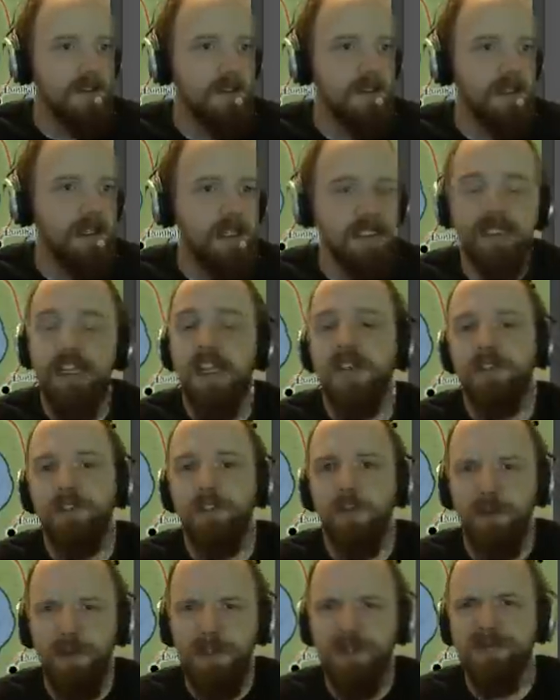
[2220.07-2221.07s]
And yes,
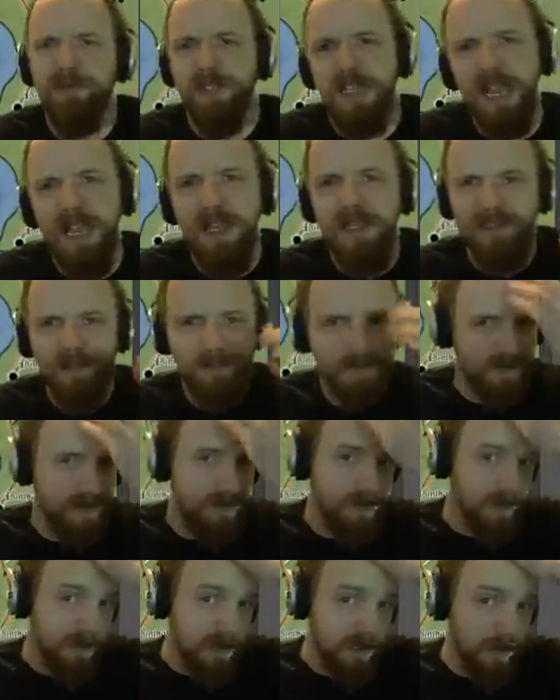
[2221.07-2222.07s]
you will forget to
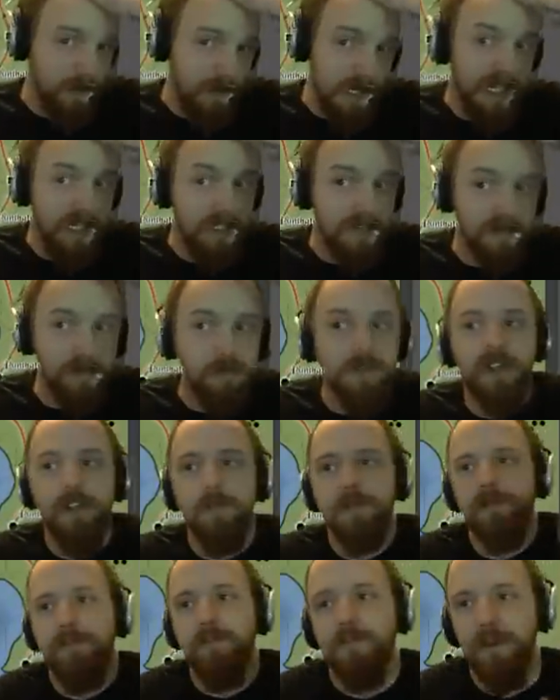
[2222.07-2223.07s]
do a new layer
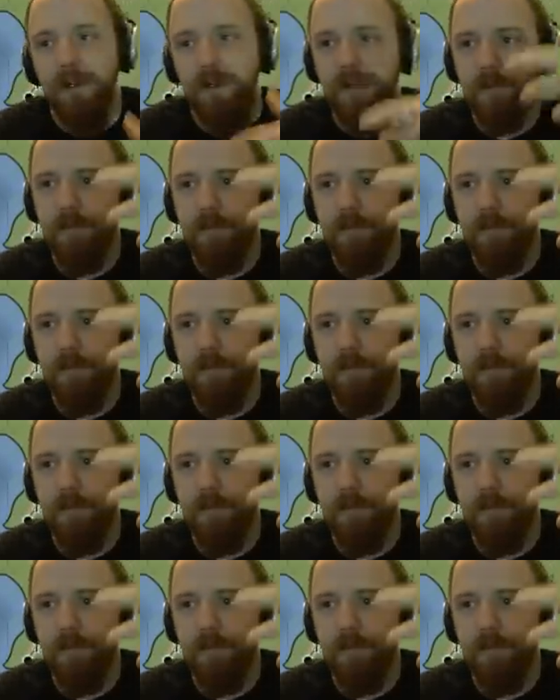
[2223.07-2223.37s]
sometimes, but.